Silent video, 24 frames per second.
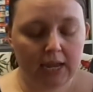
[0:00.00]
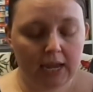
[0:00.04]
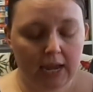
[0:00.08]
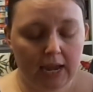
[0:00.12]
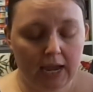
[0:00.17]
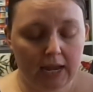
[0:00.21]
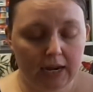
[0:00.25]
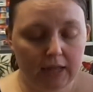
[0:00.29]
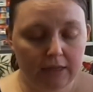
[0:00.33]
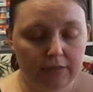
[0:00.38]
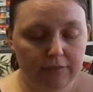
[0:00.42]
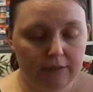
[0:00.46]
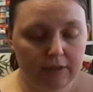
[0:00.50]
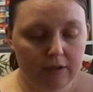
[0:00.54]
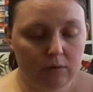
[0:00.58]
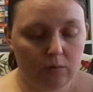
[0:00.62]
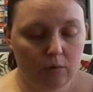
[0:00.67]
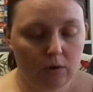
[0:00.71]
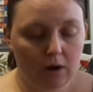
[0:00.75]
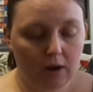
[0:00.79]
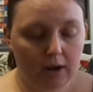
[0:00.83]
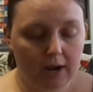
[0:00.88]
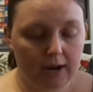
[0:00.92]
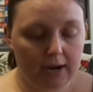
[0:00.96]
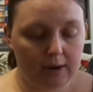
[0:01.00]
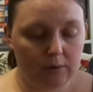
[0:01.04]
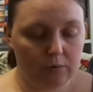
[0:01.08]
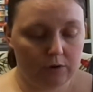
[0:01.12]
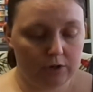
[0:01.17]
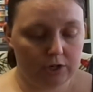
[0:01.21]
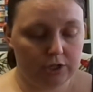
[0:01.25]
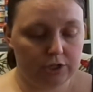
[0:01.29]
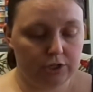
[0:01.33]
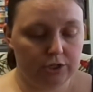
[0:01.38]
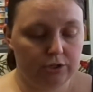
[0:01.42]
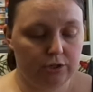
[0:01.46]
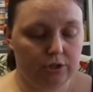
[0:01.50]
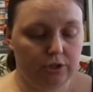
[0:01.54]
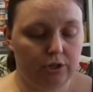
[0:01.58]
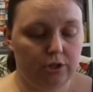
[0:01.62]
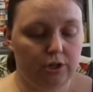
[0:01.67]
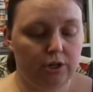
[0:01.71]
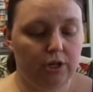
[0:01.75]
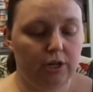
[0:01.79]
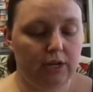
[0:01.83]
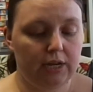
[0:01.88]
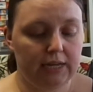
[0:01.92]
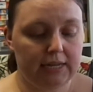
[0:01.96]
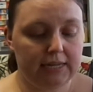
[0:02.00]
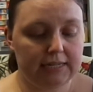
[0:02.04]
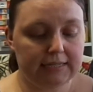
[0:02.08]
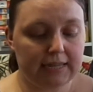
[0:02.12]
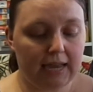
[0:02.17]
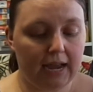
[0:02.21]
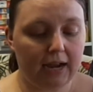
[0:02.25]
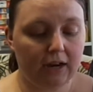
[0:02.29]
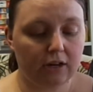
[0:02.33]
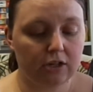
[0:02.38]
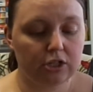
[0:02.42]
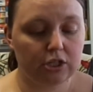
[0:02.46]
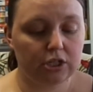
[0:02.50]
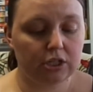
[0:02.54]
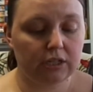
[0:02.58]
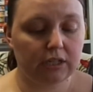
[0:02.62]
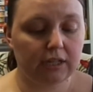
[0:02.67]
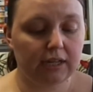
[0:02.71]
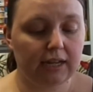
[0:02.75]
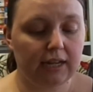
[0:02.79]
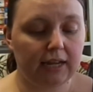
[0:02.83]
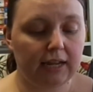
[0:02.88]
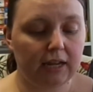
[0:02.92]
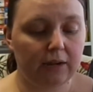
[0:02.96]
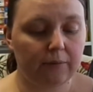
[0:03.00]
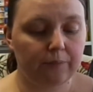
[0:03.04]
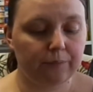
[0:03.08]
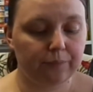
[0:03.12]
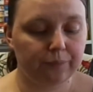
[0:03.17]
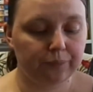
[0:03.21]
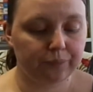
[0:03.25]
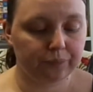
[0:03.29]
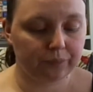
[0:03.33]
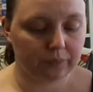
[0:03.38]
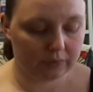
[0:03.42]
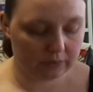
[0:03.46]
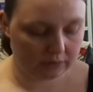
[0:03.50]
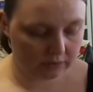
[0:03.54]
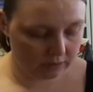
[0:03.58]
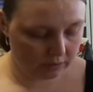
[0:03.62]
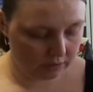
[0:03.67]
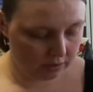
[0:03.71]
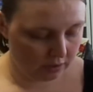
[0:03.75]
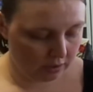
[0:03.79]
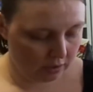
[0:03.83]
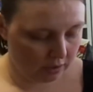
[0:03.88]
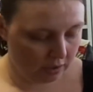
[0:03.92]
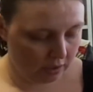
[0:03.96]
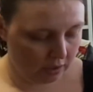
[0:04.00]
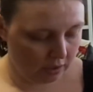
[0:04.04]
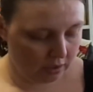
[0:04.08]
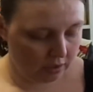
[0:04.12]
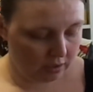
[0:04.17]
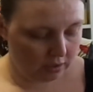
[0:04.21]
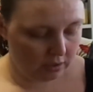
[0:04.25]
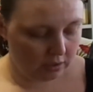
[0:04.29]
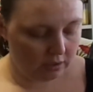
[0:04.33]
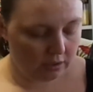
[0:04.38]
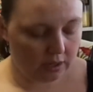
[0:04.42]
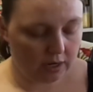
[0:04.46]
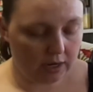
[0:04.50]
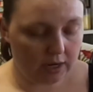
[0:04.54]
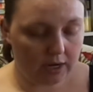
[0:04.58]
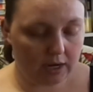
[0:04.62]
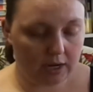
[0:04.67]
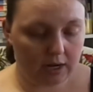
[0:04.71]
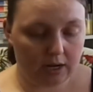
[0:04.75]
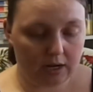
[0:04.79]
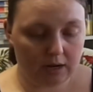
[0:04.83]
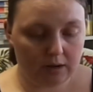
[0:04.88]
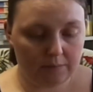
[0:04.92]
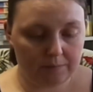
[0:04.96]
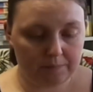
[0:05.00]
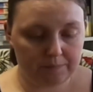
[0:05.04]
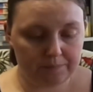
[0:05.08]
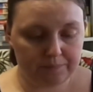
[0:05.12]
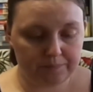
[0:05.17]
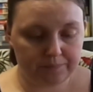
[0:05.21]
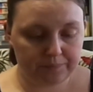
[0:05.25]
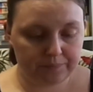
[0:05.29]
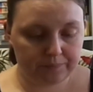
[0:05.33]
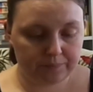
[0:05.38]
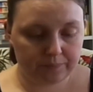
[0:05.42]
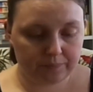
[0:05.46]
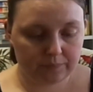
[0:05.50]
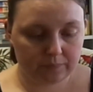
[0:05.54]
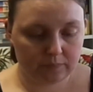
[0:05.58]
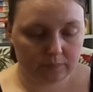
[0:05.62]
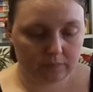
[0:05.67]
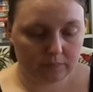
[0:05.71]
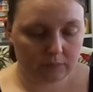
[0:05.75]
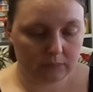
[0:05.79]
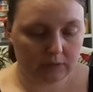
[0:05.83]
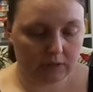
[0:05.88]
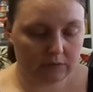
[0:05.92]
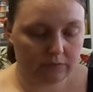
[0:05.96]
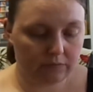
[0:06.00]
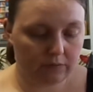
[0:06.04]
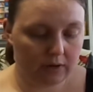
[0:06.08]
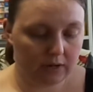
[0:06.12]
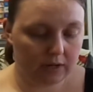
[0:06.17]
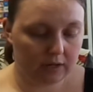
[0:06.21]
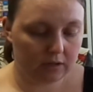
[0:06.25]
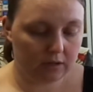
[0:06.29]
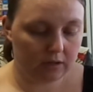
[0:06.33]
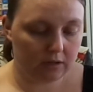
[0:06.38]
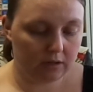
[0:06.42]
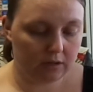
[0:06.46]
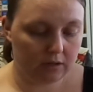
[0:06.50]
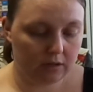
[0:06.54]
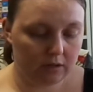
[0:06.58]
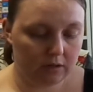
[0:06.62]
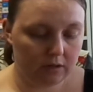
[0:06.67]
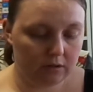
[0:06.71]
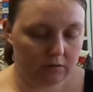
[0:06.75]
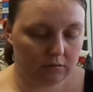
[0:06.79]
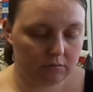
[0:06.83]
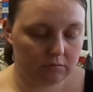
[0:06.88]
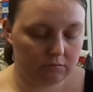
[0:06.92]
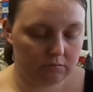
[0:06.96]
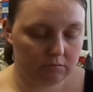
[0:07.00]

And I think what I want to do is actually, if I can